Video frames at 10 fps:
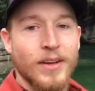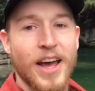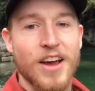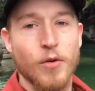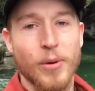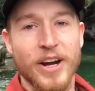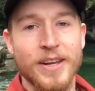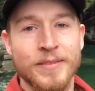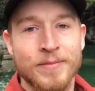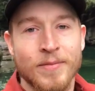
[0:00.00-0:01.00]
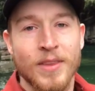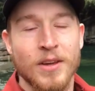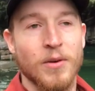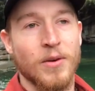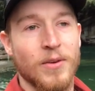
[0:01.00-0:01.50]
Hey everybody,
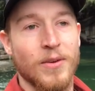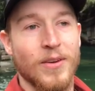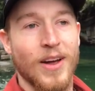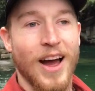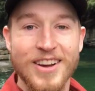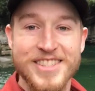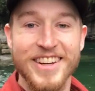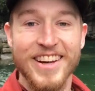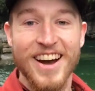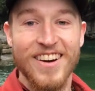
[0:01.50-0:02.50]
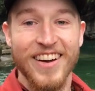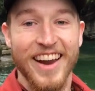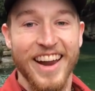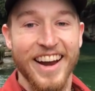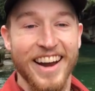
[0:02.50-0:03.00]
how's it
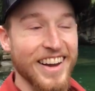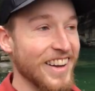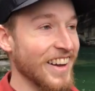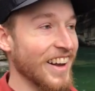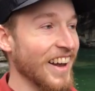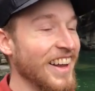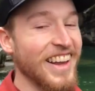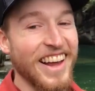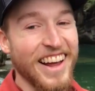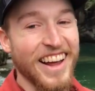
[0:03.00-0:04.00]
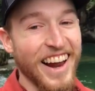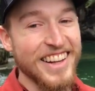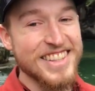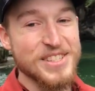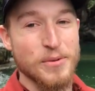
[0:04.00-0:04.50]
going?
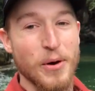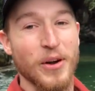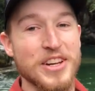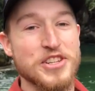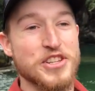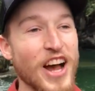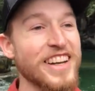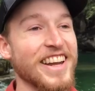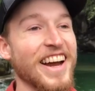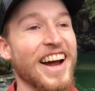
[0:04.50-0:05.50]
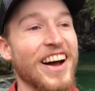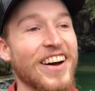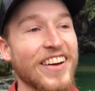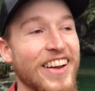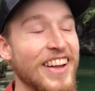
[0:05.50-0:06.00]
This world is shut
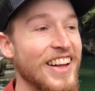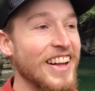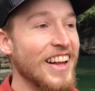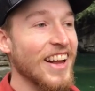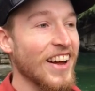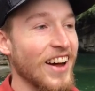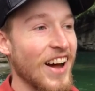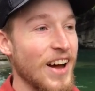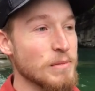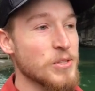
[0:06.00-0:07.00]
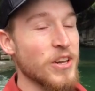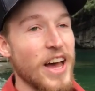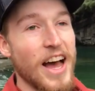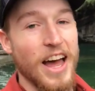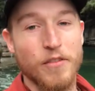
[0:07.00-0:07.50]
down. So
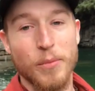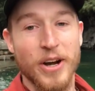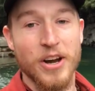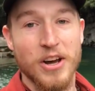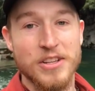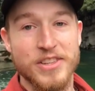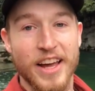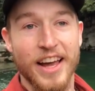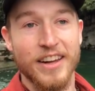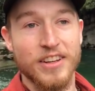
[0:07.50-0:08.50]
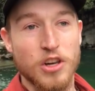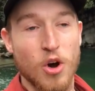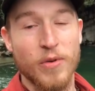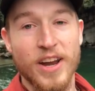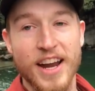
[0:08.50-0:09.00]
yeah, everybody knows that
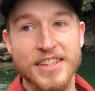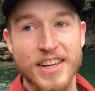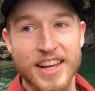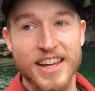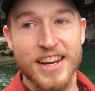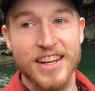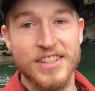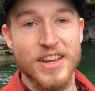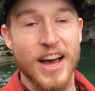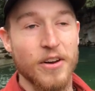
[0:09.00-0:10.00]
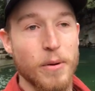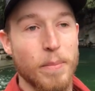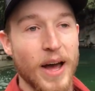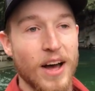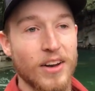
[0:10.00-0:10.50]
Covid-19 is out and
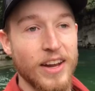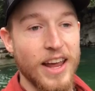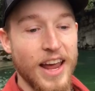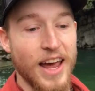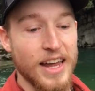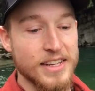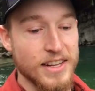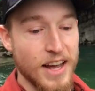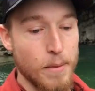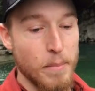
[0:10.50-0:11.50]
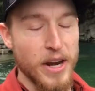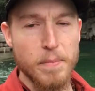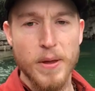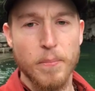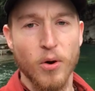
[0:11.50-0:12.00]
about, and
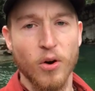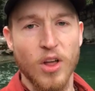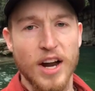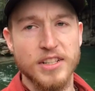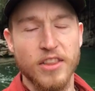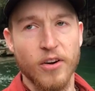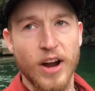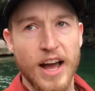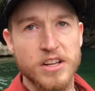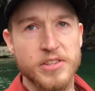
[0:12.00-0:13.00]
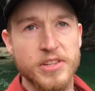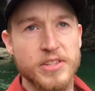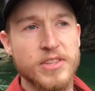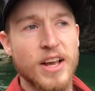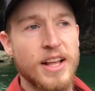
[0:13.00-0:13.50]
many people are locked in their
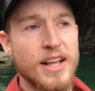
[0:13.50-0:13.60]
houses.